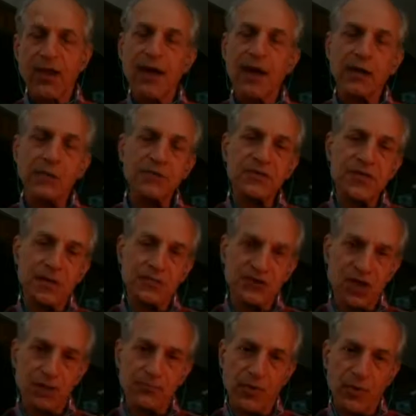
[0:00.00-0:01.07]
helps them
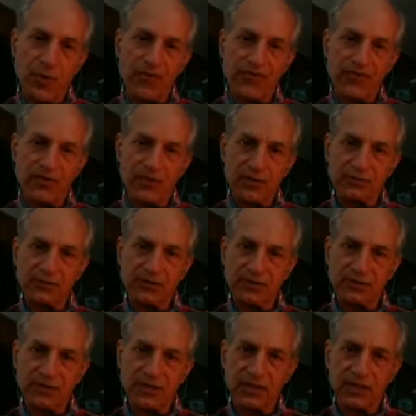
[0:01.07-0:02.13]
jump off
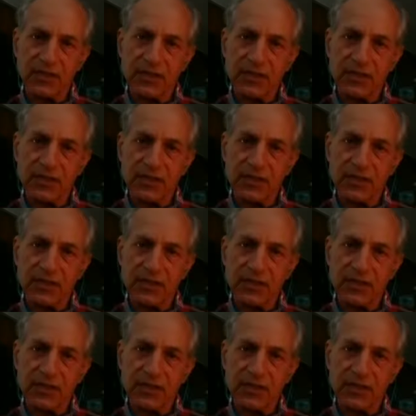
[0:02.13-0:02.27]
completely.